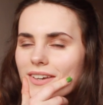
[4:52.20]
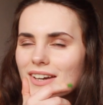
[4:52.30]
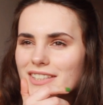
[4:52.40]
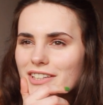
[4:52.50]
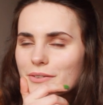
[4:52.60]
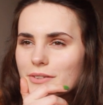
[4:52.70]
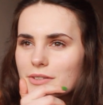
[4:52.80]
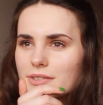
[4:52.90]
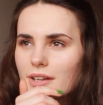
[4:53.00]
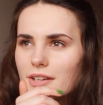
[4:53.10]
I don't know, you
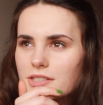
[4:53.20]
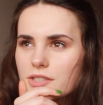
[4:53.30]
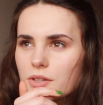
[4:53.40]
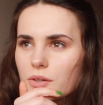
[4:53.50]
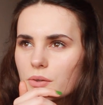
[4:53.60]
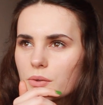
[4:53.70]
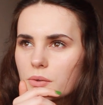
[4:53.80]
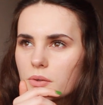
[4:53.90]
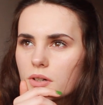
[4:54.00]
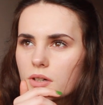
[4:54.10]
start
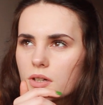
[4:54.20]
to,